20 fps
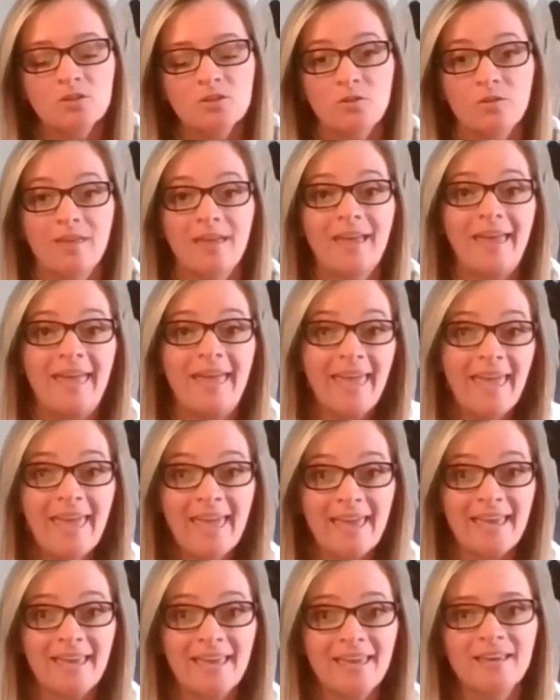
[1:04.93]
so that
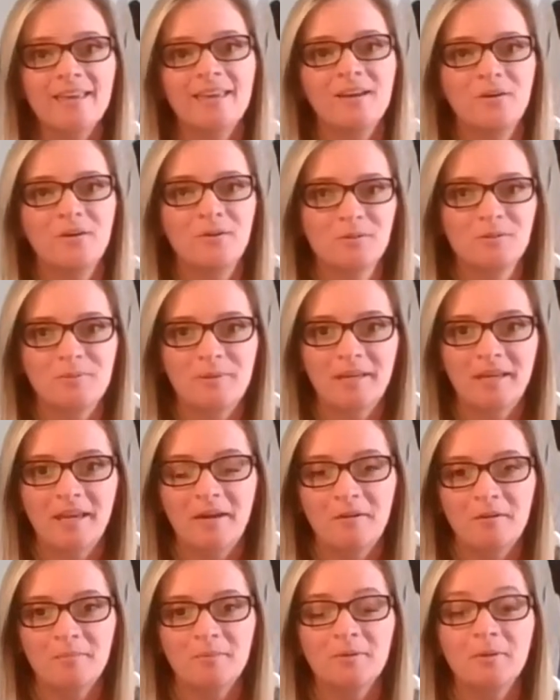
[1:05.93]
A, it holds me
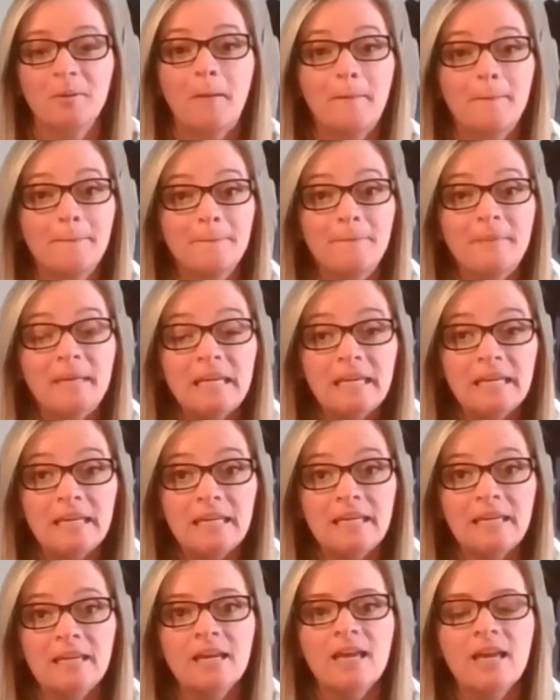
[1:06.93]
accountable,
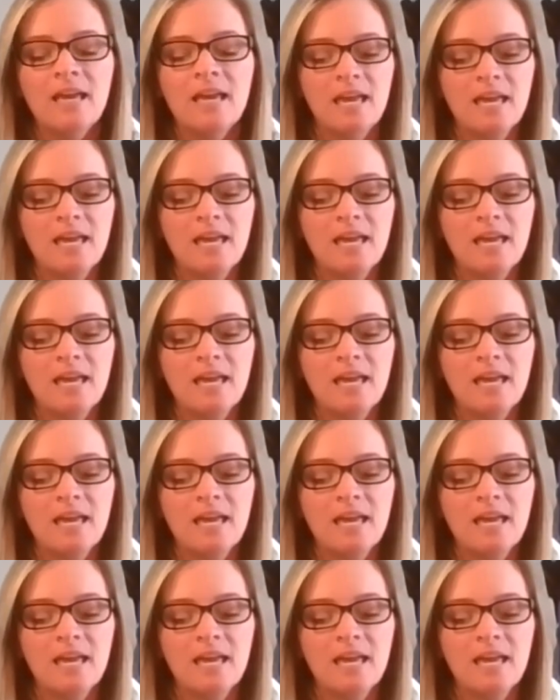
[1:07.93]
B,